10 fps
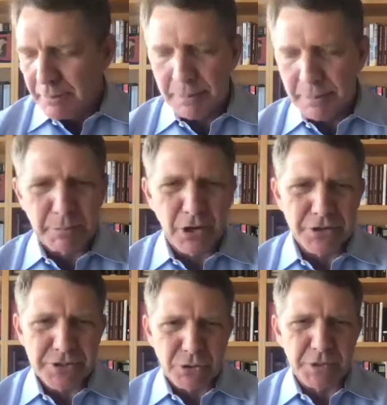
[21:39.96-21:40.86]
public
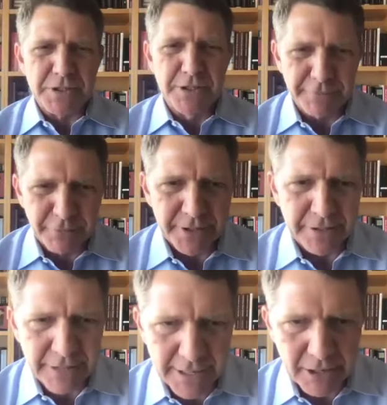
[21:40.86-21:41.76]
policy. What's different
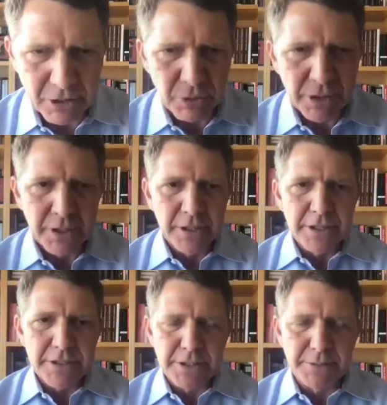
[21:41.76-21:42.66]
now,
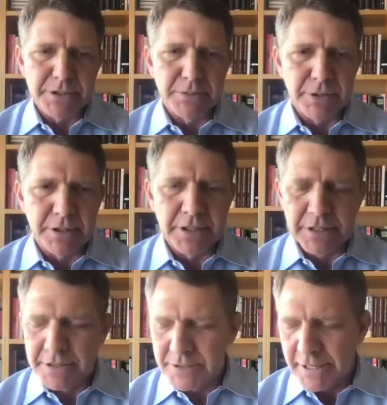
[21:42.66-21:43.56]
it seems to me,
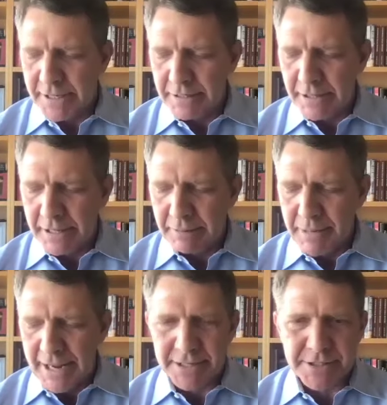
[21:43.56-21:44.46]
is that
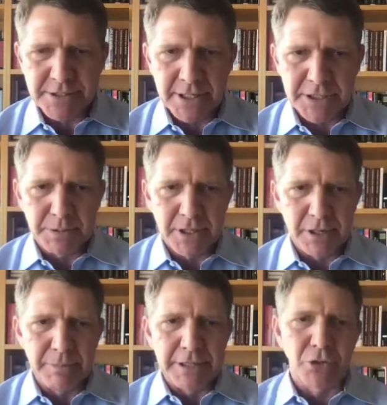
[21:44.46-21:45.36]
um, as states
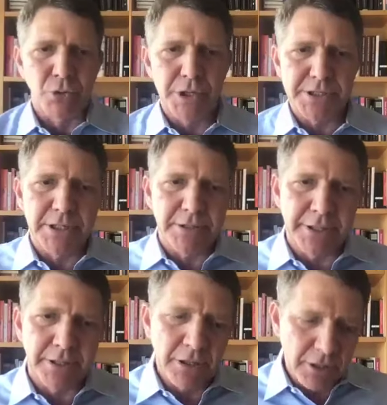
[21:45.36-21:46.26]
become
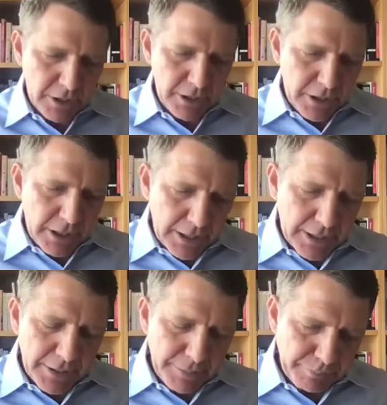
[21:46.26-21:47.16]
increasingly
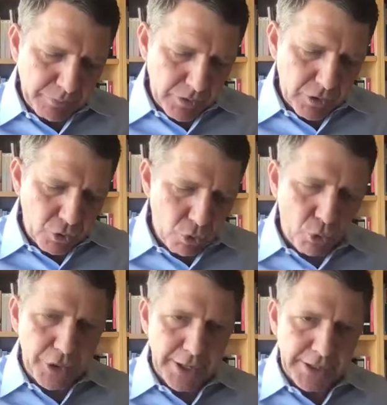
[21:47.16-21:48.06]
um,
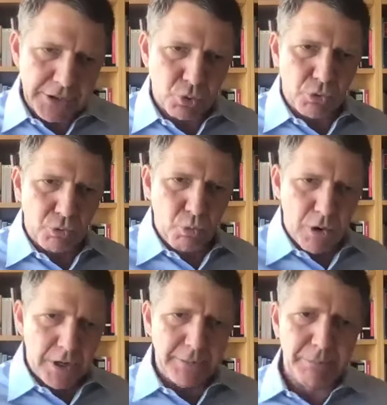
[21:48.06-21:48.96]
oriented toward
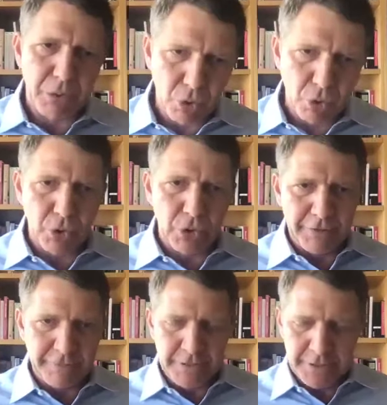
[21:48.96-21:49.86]
one pole
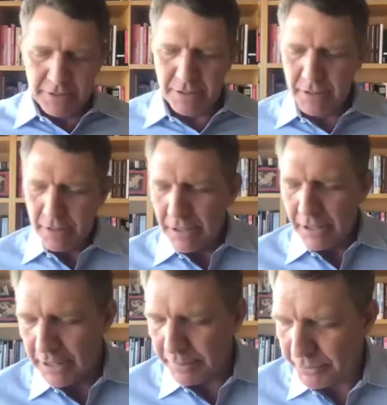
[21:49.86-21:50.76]
of the
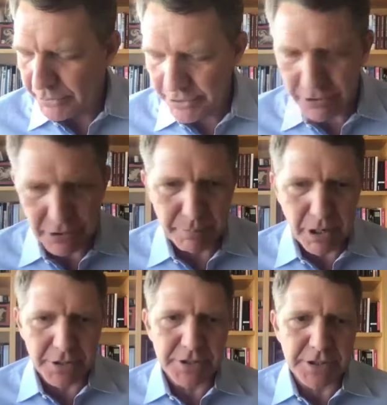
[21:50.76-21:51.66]
uh, political and
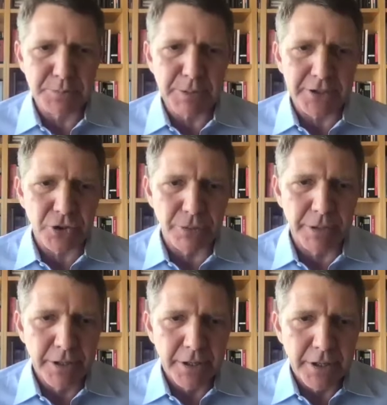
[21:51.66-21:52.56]
policy spectrum,